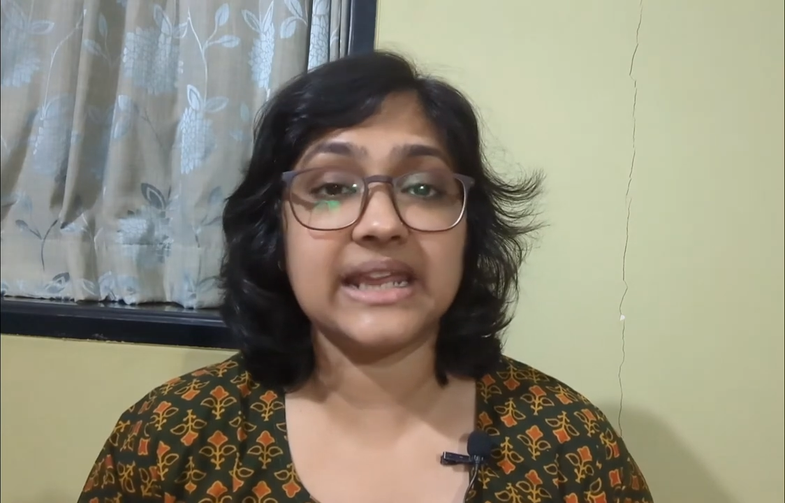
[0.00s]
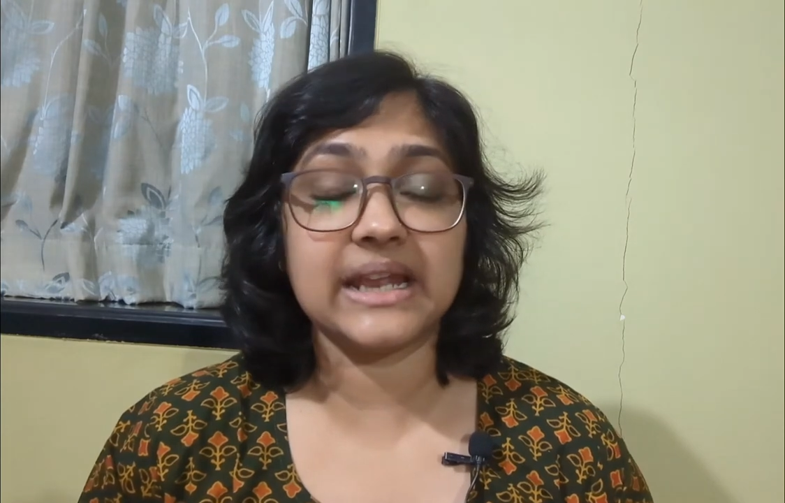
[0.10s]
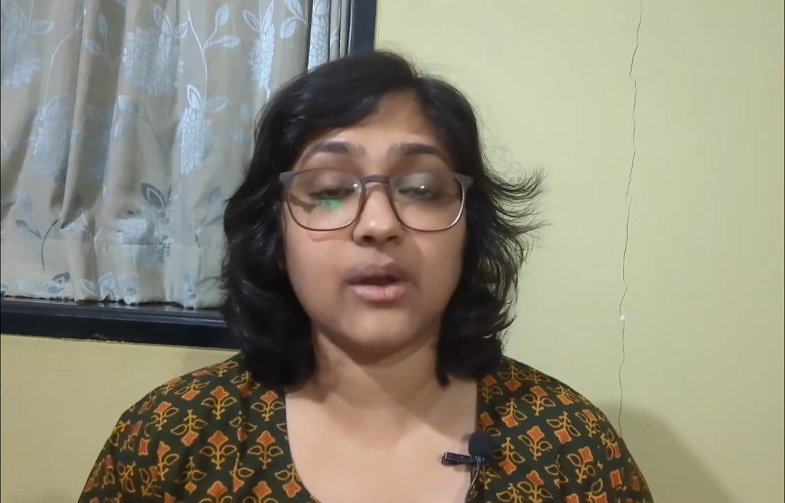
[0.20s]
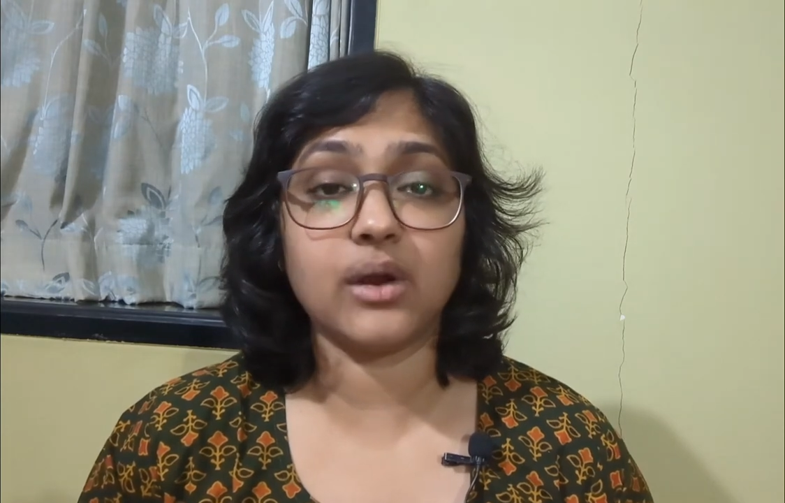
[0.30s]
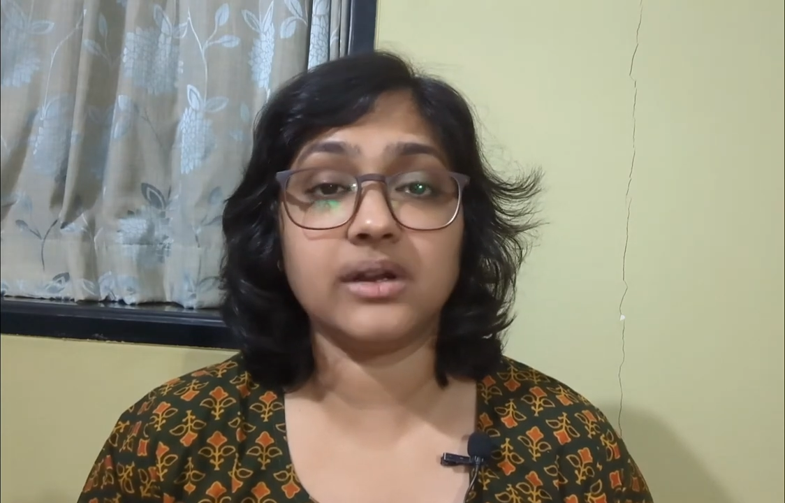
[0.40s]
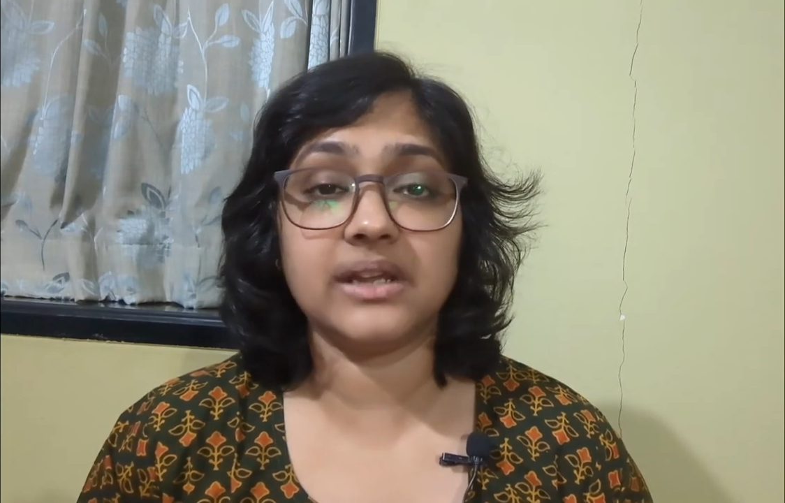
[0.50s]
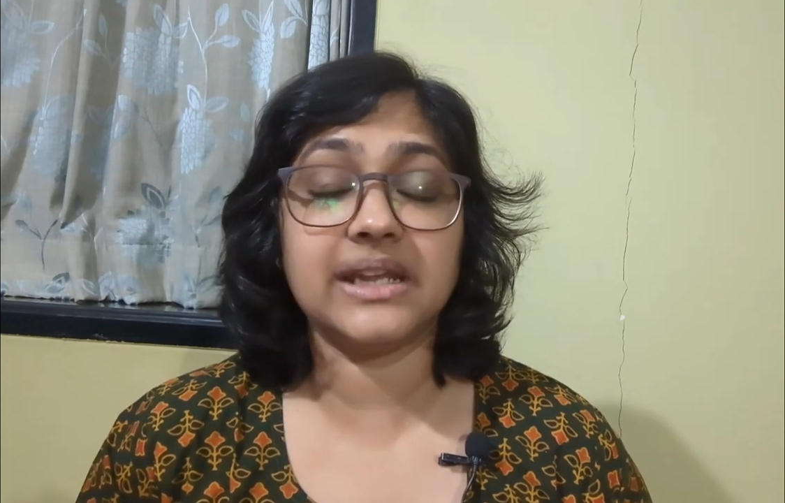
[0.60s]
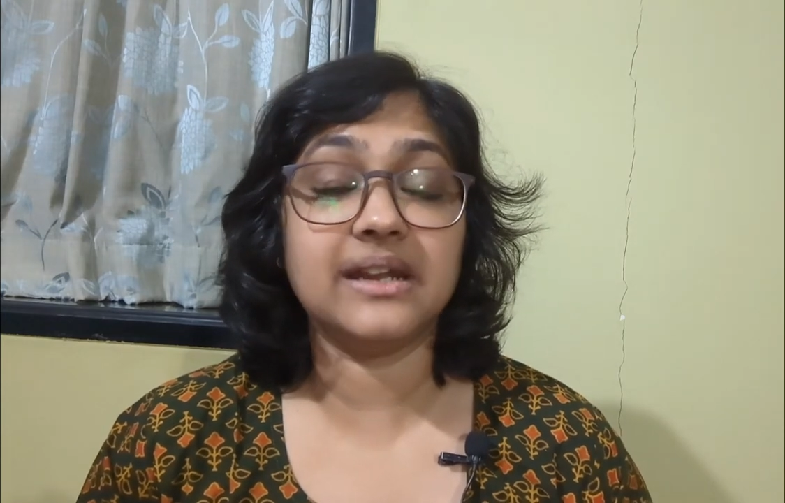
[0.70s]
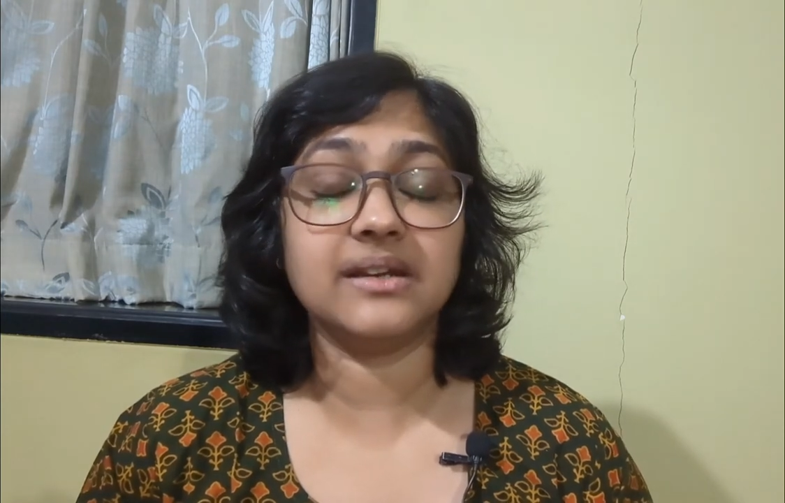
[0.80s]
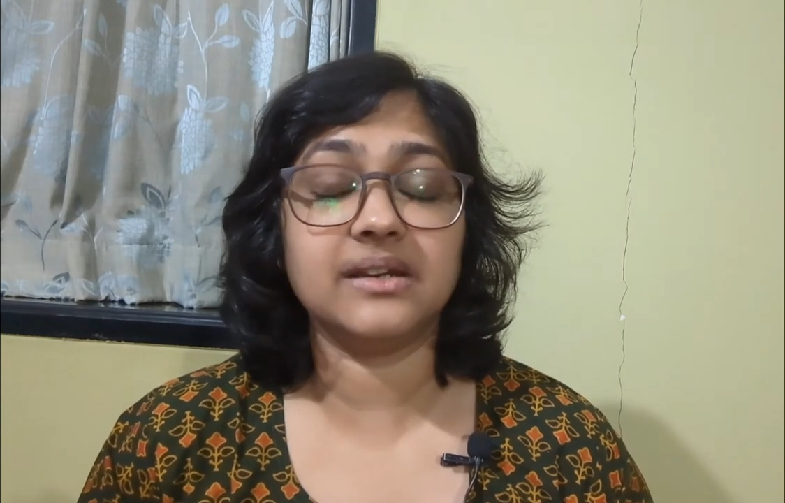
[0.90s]

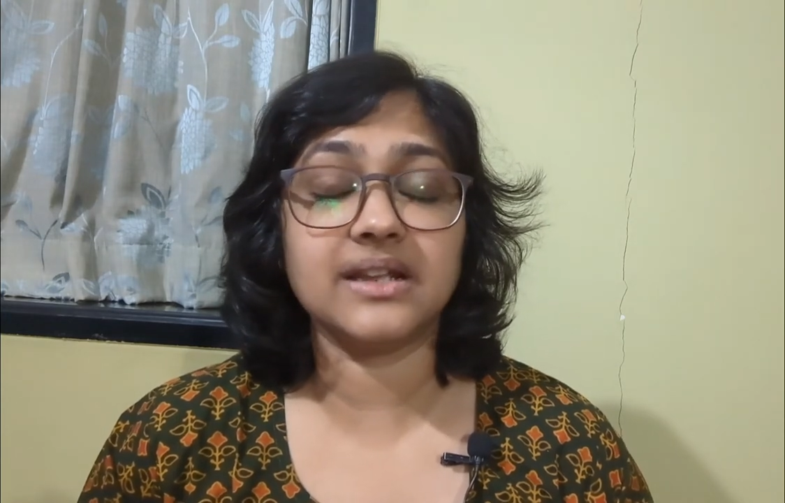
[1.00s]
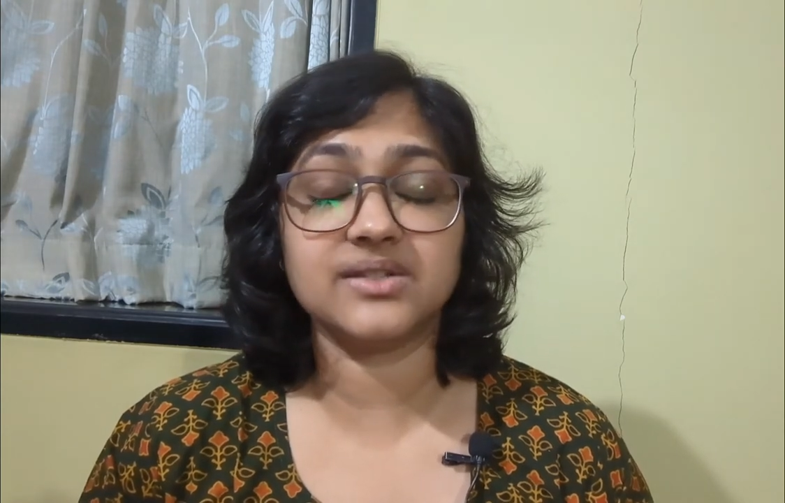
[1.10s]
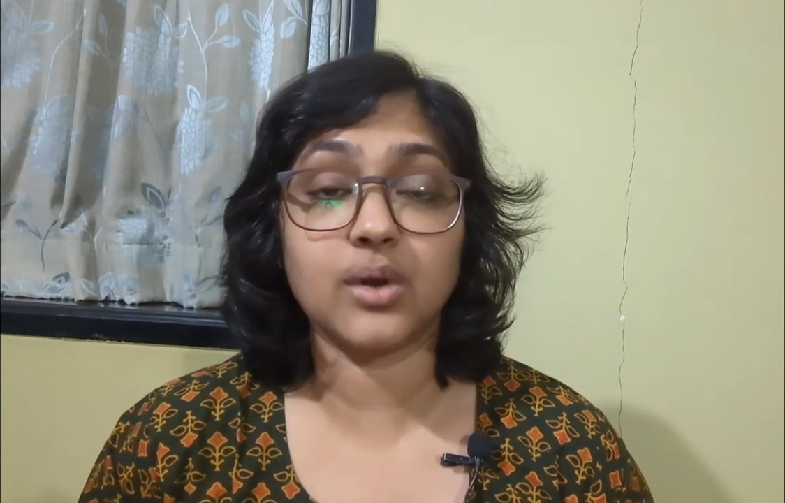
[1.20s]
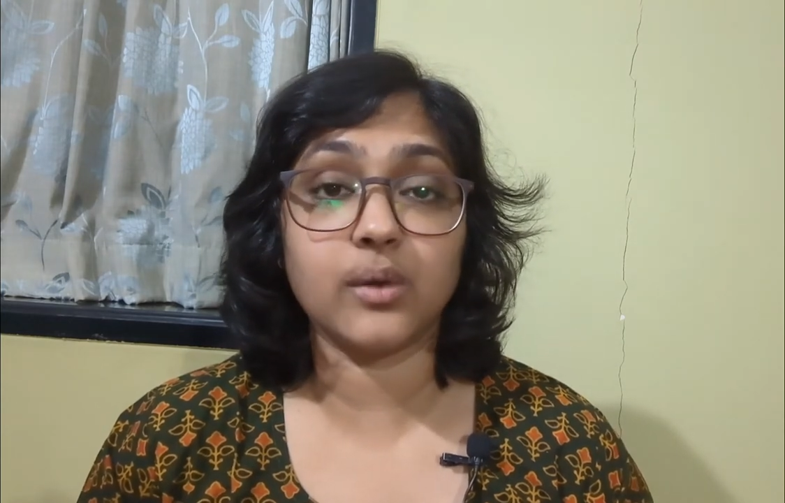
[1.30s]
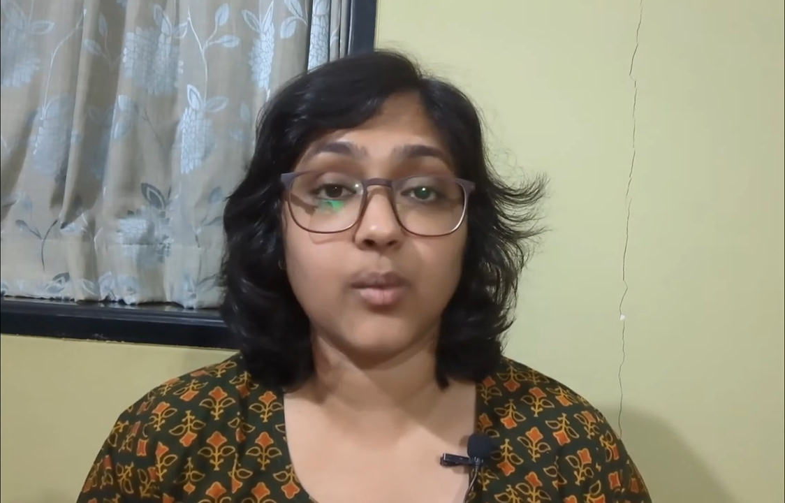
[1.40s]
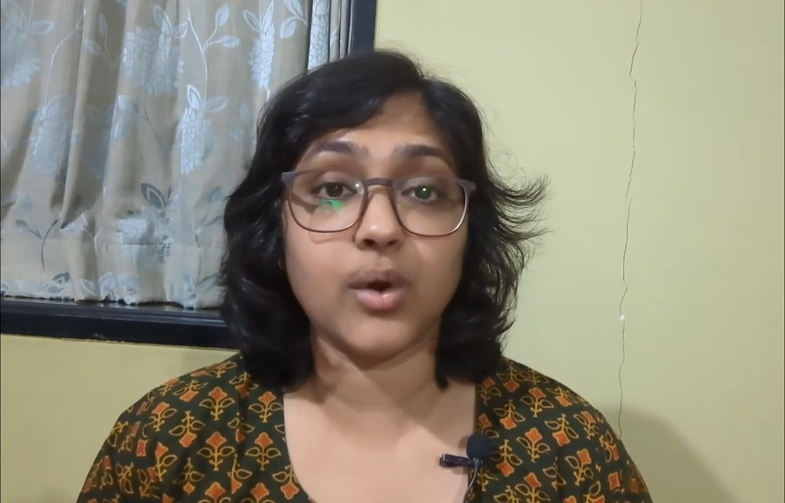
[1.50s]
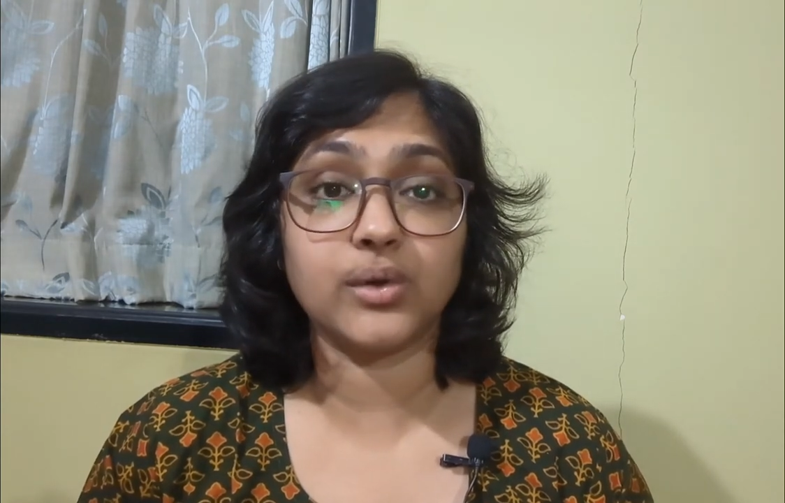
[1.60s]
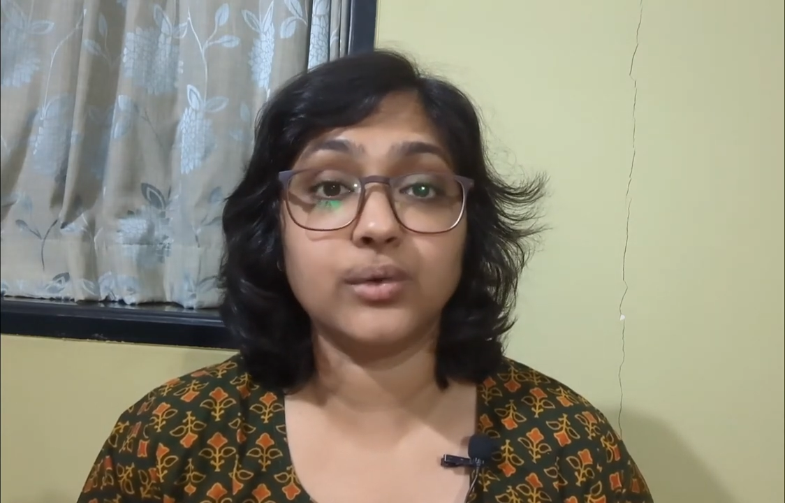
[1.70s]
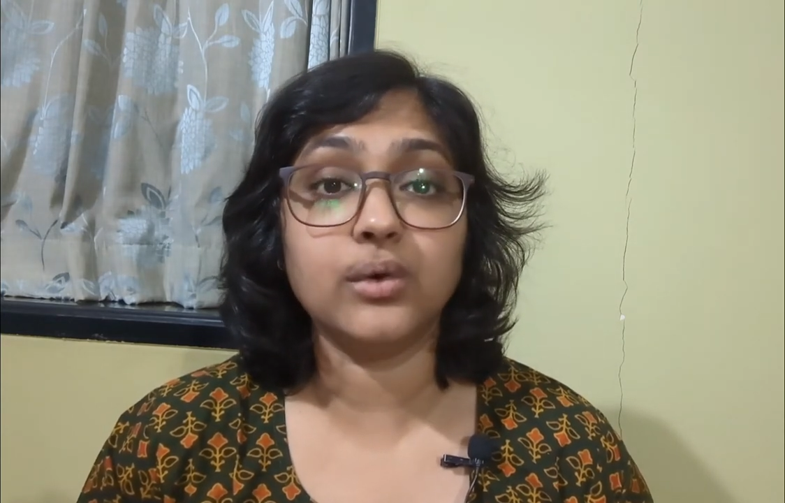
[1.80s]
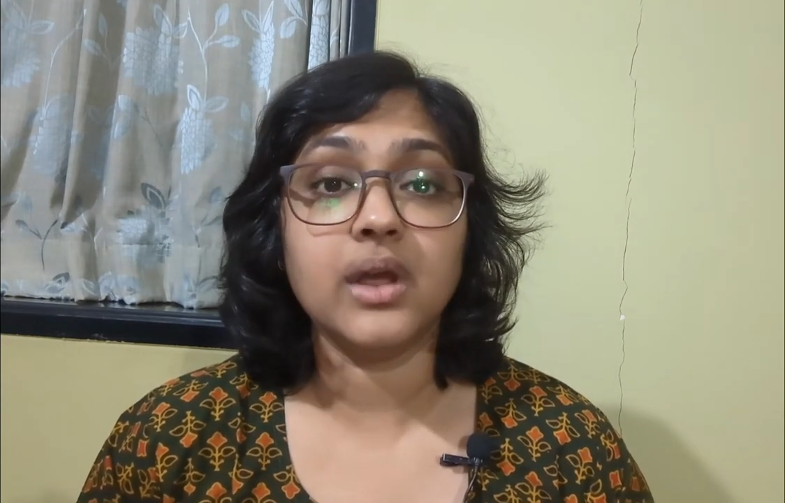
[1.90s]
does not
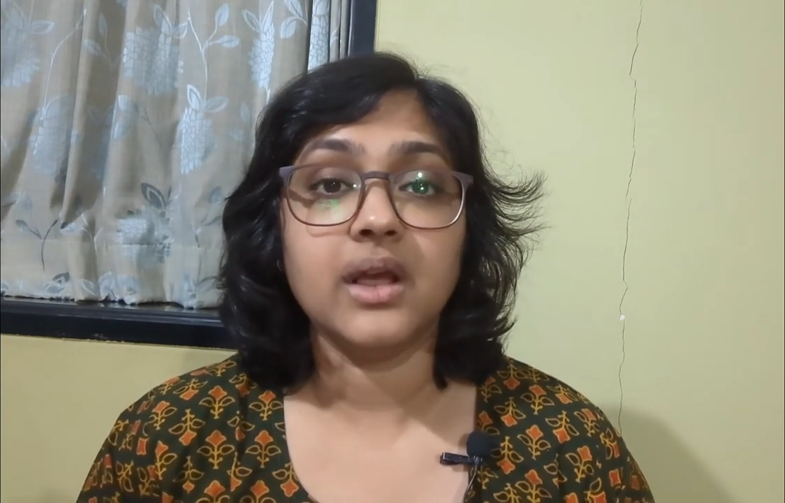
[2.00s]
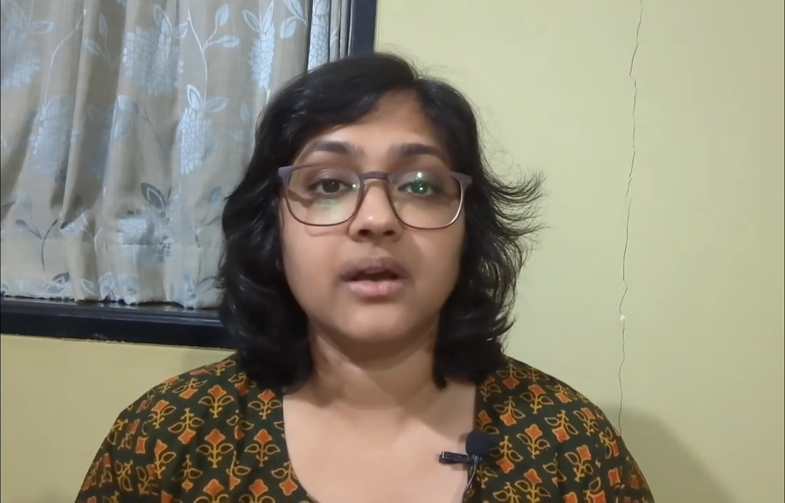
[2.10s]
want to